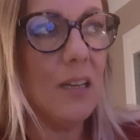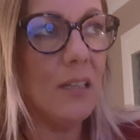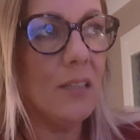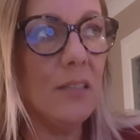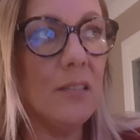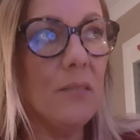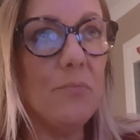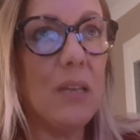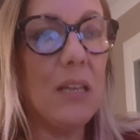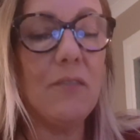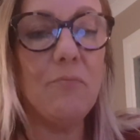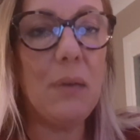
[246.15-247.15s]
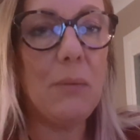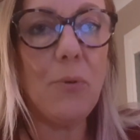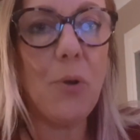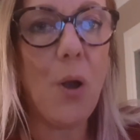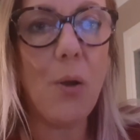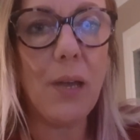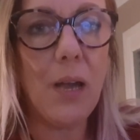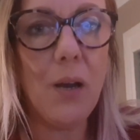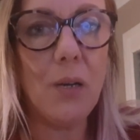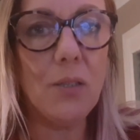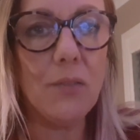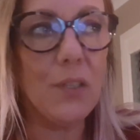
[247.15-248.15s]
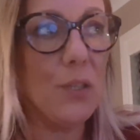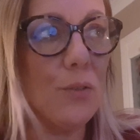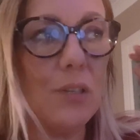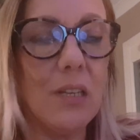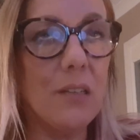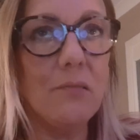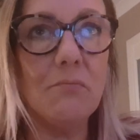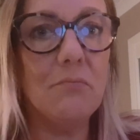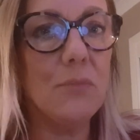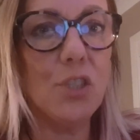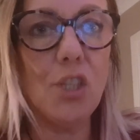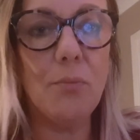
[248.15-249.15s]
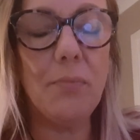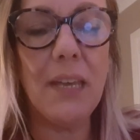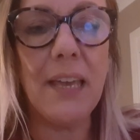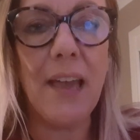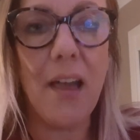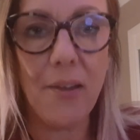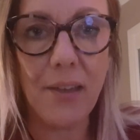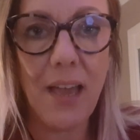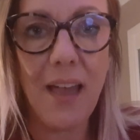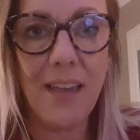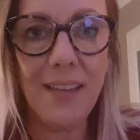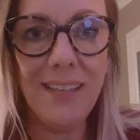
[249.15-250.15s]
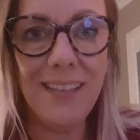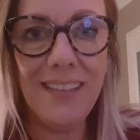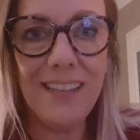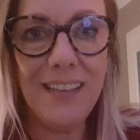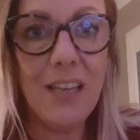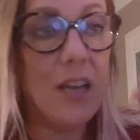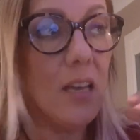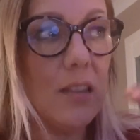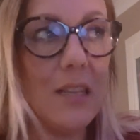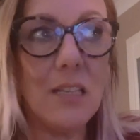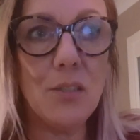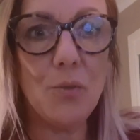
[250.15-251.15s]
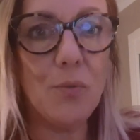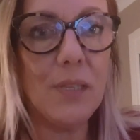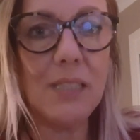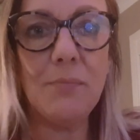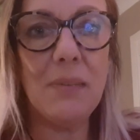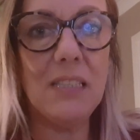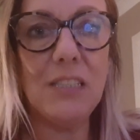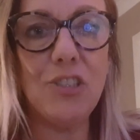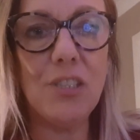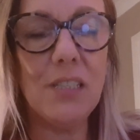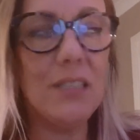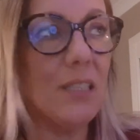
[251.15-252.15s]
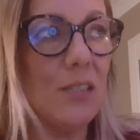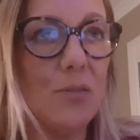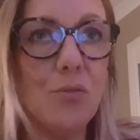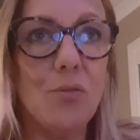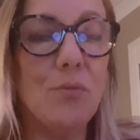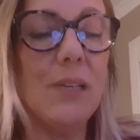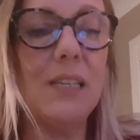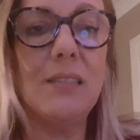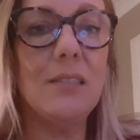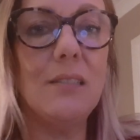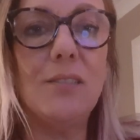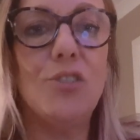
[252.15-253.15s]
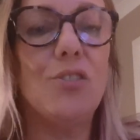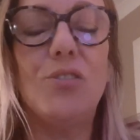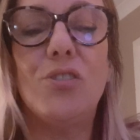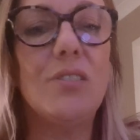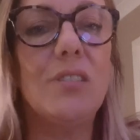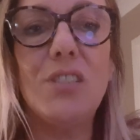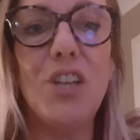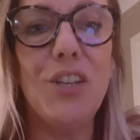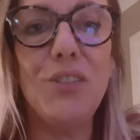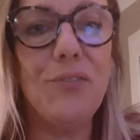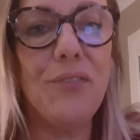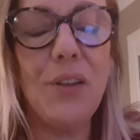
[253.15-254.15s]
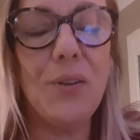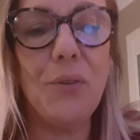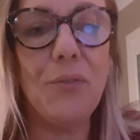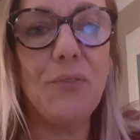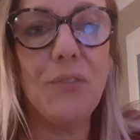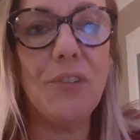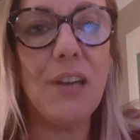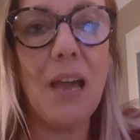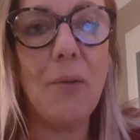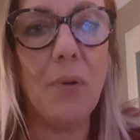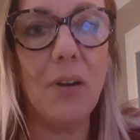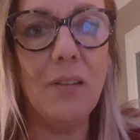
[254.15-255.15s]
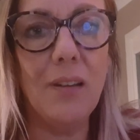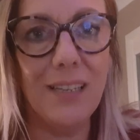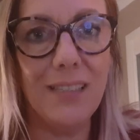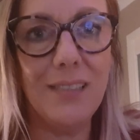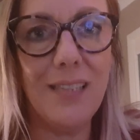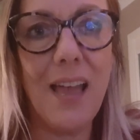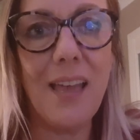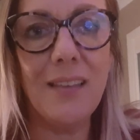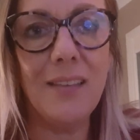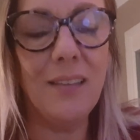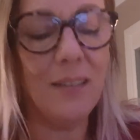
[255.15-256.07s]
And if people can't get hold of you, then so be it, okay? There's always messages. There's always... Just turn your phone off for an hour a day.